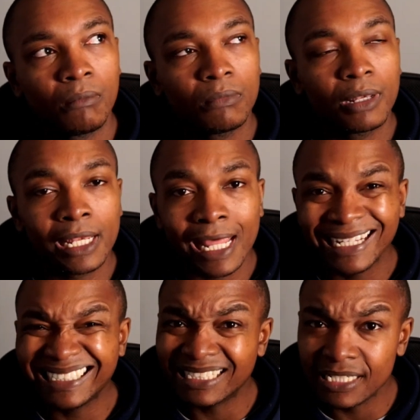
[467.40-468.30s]
liked
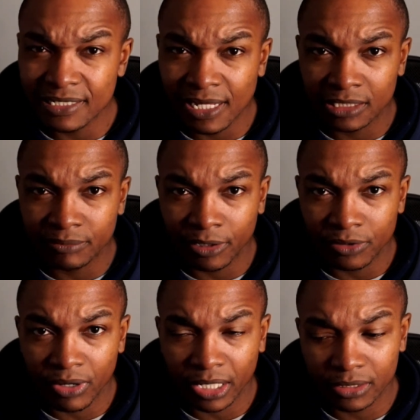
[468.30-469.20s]
and disliked about the
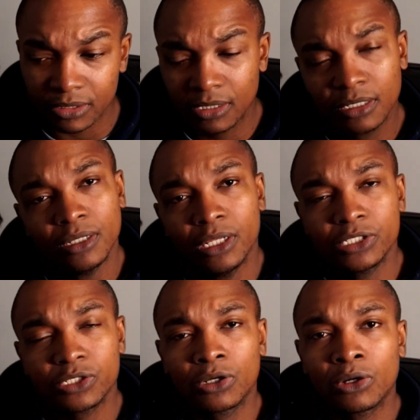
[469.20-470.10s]
racket.
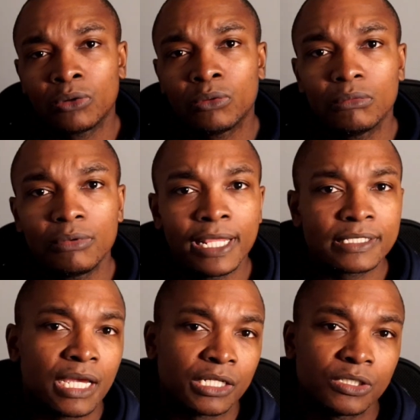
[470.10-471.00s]
So let's
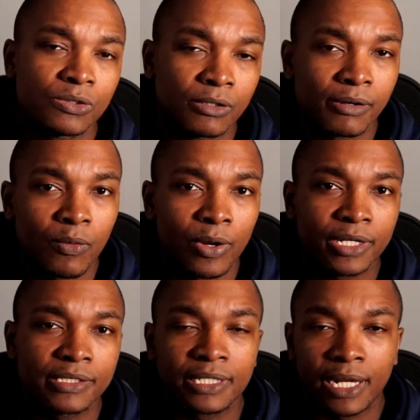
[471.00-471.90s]
actually talk about what it
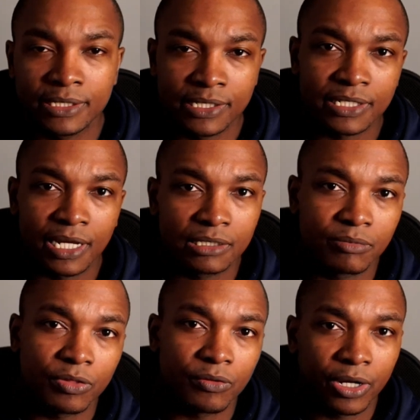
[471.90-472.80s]
is that I disliked about
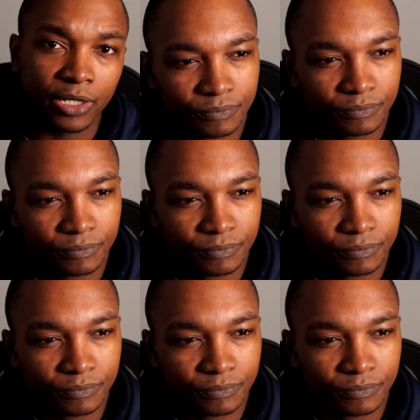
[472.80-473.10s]
the racket.